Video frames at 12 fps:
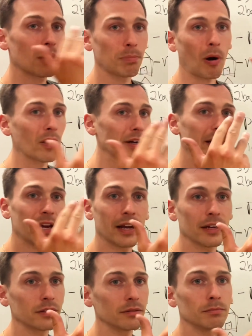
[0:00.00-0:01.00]

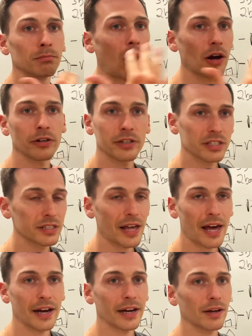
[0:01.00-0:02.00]
parking, modern
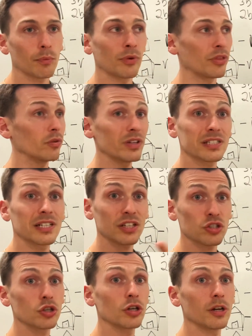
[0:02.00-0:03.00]
aesthetic, the listing
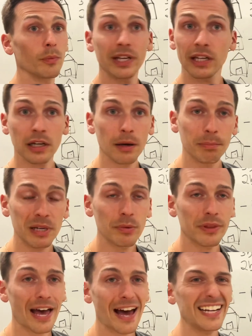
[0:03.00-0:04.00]
is good and we can compete
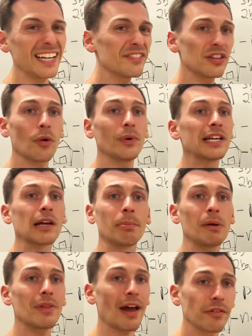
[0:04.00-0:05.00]
with that. Even though we can
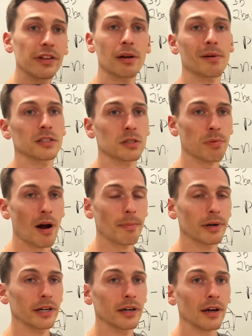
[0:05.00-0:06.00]
compete with everything about this
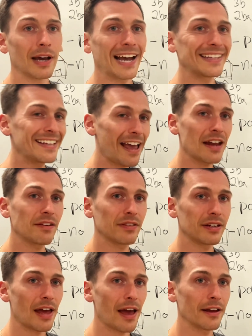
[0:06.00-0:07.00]
property, at the end of the
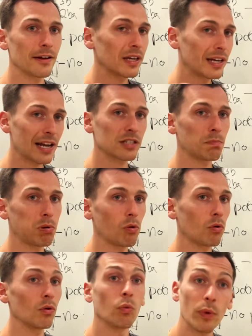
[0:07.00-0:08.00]
day, it has a
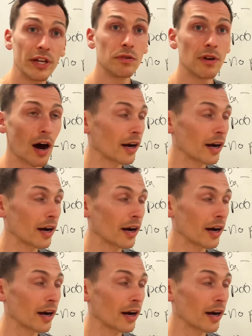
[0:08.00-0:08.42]
pool, we do not.